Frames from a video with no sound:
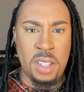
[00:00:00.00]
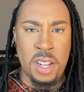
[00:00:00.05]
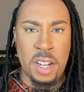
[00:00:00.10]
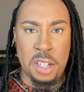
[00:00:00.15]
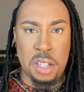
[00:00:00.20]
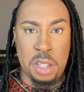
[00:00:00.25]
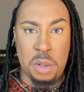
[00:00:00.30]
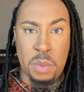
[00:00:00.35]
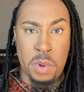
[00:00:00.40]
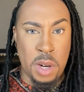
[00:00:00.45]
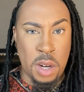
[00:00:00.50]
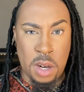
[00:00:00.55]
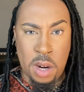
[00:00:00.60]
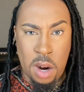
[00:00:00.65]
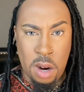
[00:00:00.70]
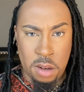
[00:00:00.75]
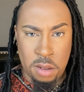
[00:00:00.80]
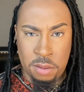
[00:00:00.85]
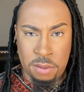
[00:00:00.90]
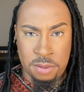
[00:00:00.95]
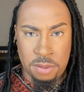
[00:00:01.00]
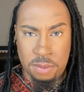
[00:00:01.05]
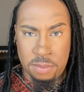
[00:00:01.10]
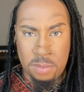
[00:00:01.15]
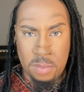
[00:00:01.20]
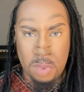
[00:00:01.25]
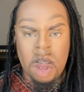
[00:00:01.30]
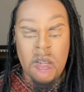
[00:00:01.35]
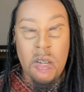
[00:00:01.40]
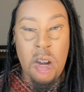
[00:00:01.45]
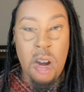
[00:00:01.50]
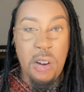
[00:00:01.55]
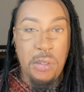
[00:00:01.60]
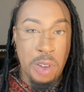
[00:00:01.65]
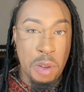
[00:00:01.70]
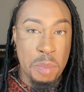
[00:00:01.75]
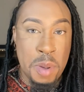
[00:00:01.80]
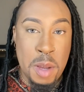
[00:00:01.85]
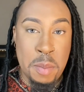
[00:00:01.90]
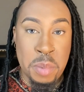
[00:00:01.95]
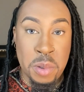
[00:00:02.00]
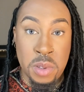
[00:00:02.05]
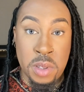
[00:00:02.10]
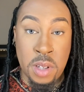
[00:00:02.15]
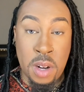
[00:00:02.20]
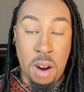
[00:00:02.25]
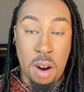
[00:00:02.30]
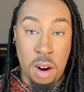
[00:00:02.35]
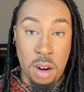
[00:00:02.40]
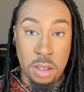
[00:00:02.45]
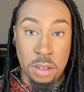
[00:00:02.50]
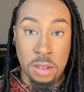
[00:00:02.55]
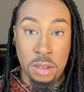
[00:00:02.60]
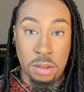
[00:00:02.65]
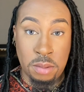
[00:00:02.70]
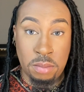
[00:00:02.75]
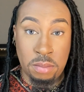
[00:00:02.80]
that you want to curve. I mean, curving people is an art.